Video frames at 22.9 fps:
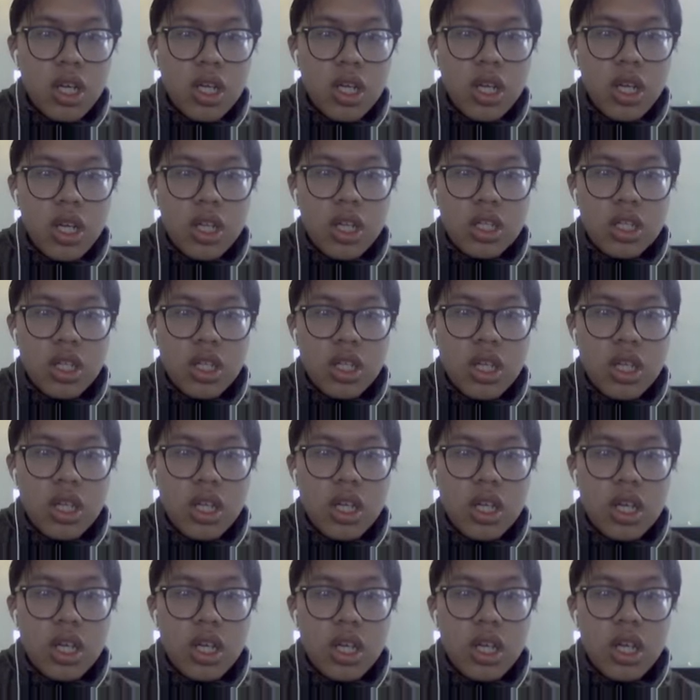There's
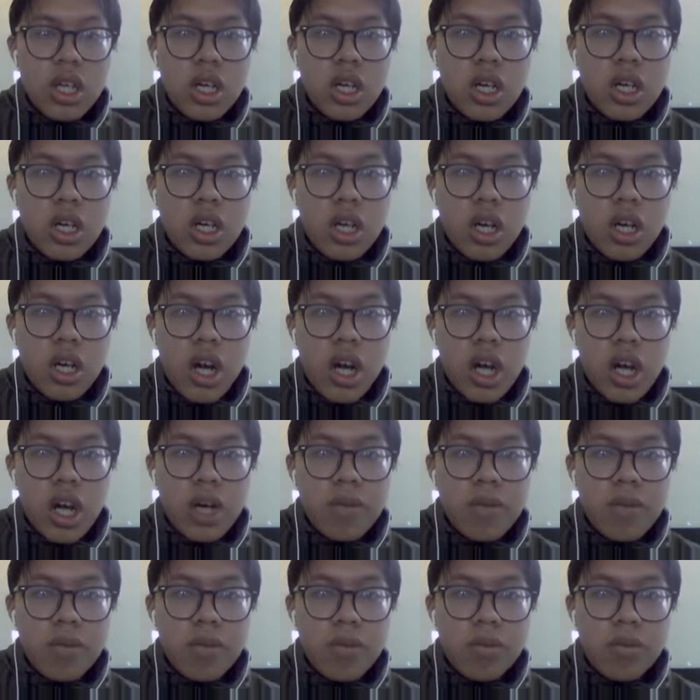a
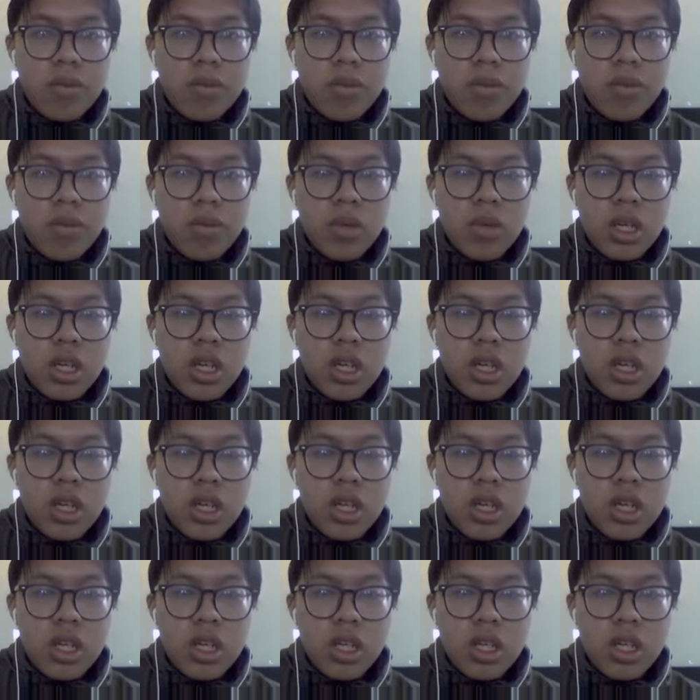random
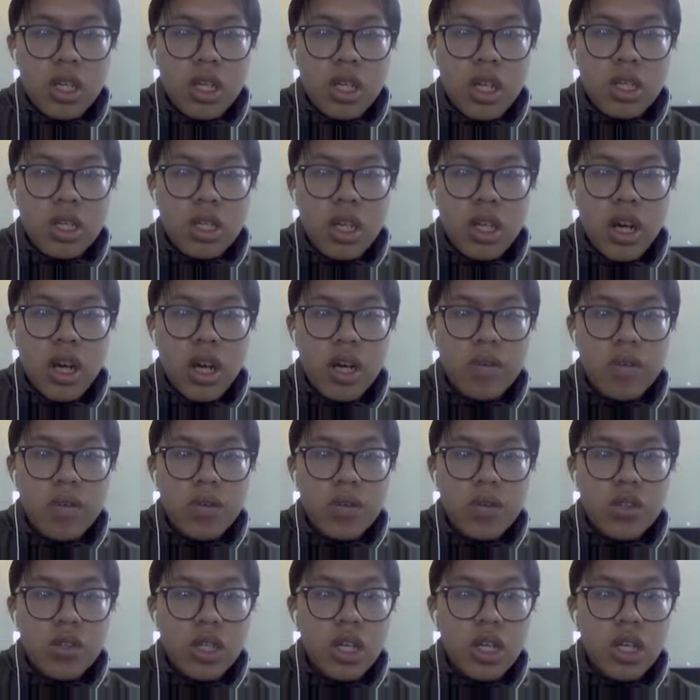uh, there's a random
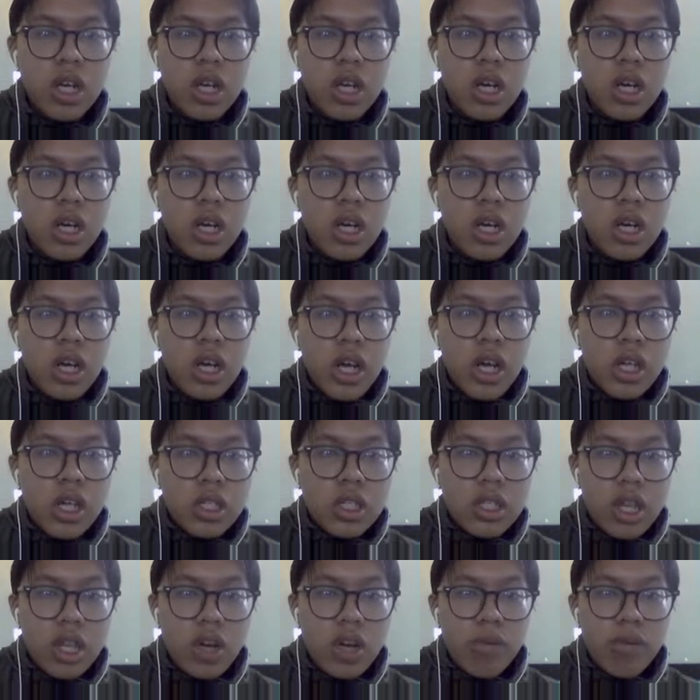news in here. There's
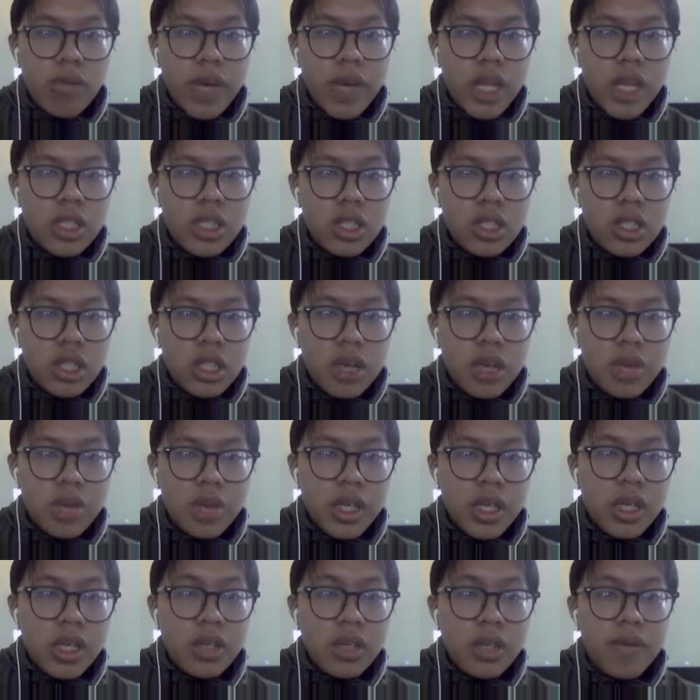a recommendation topic,
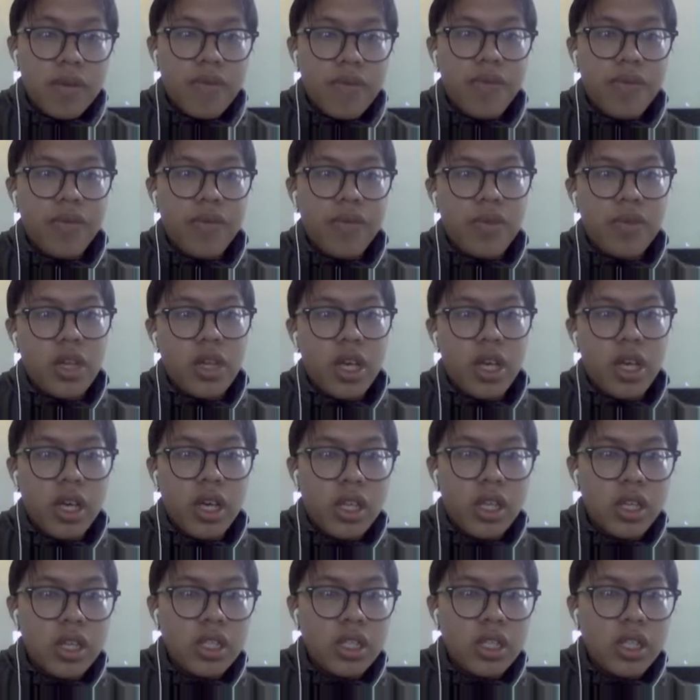and
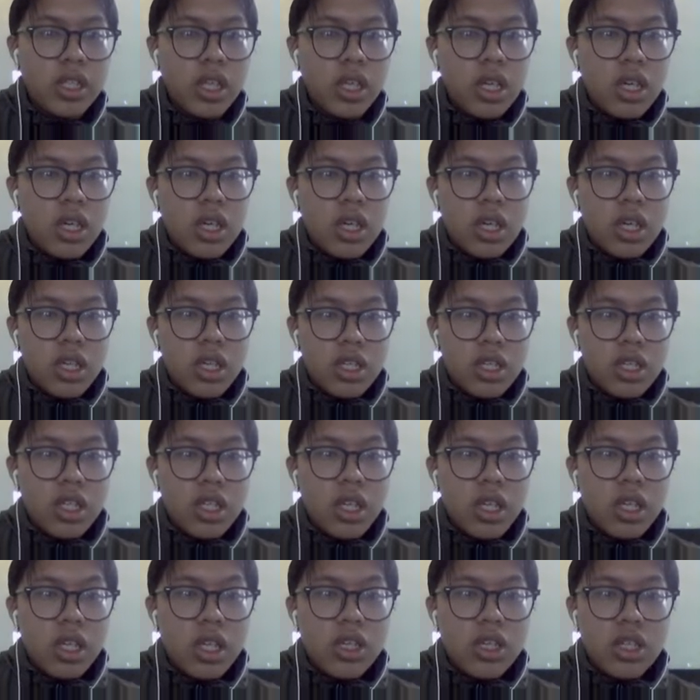this is the
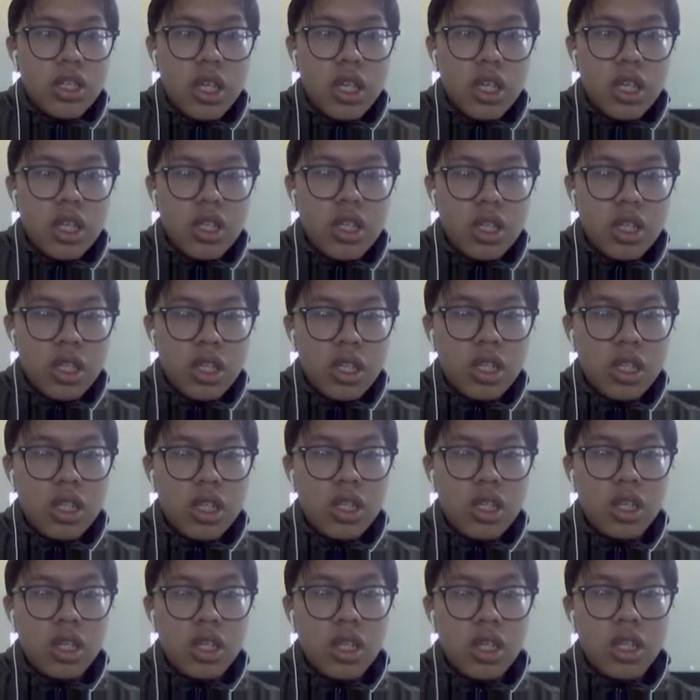Nature channel,
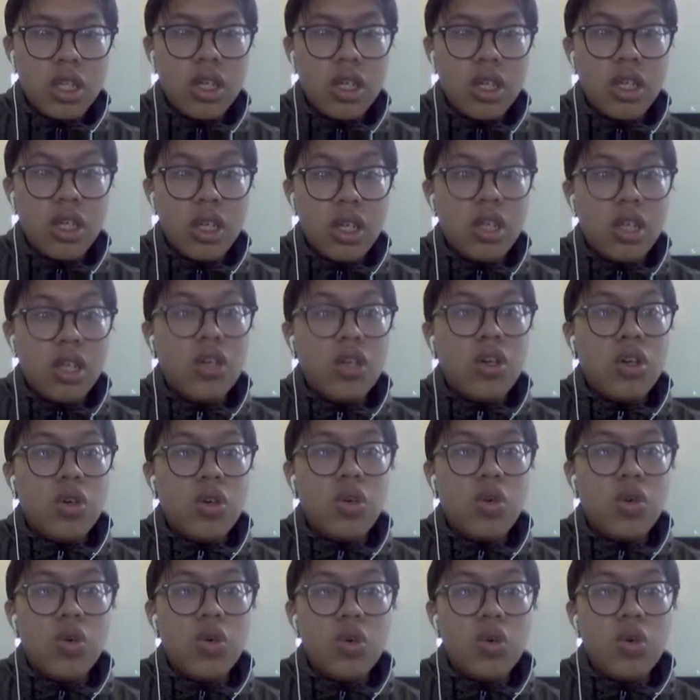the
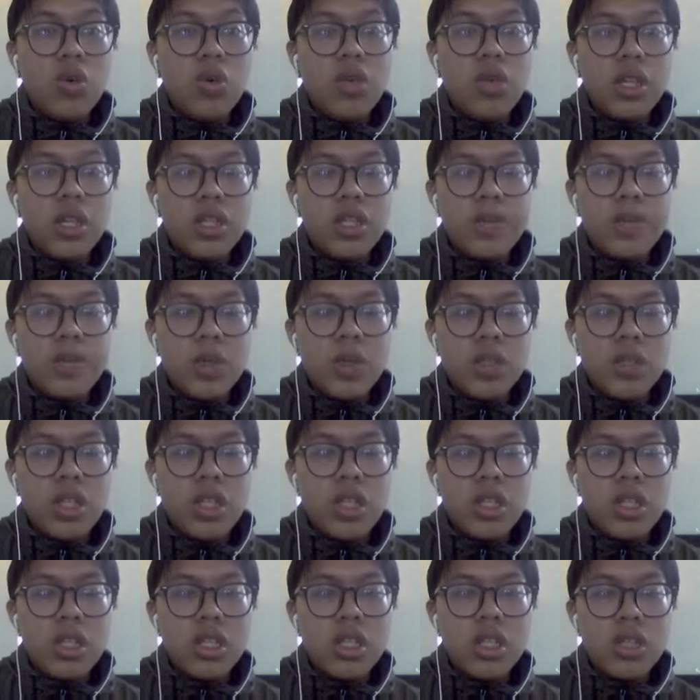who is
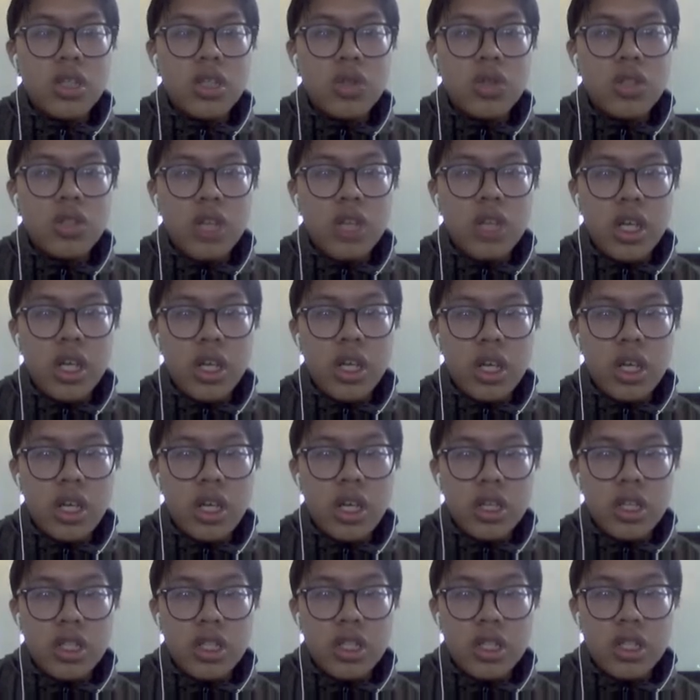posting the news, and
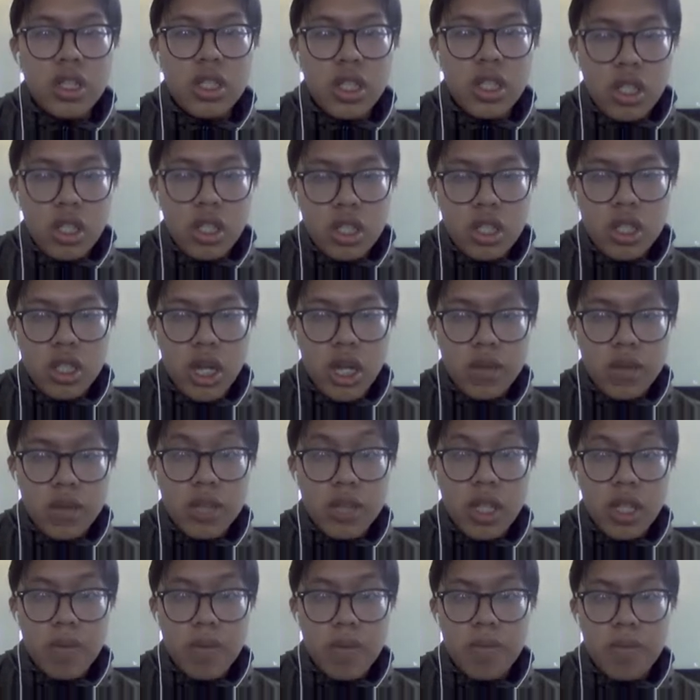this is the
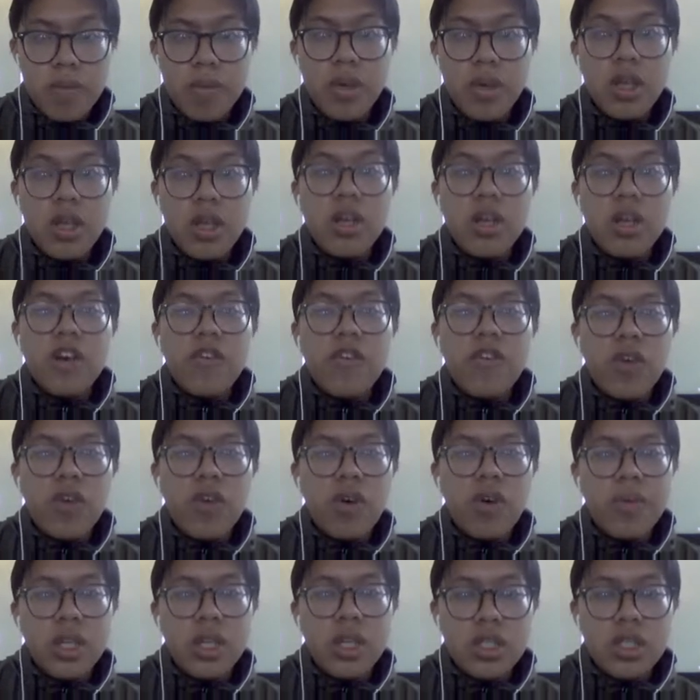timestamp four
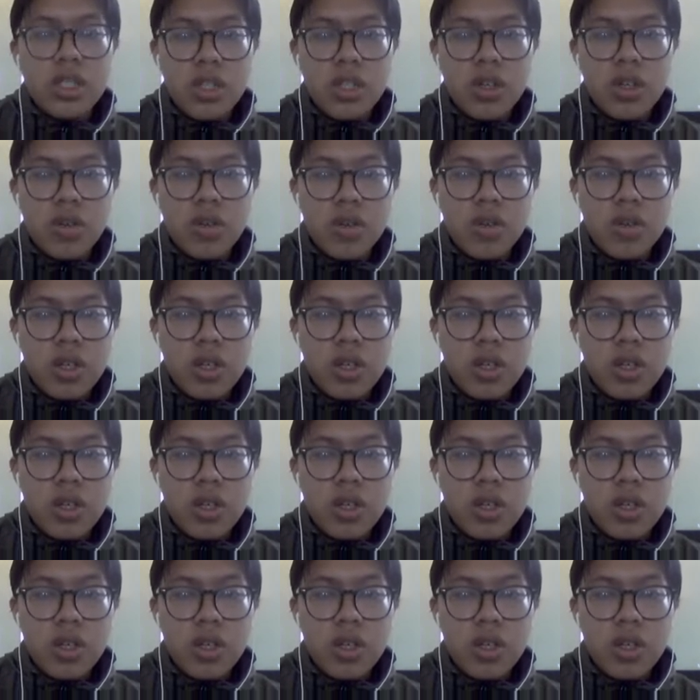minutes ago.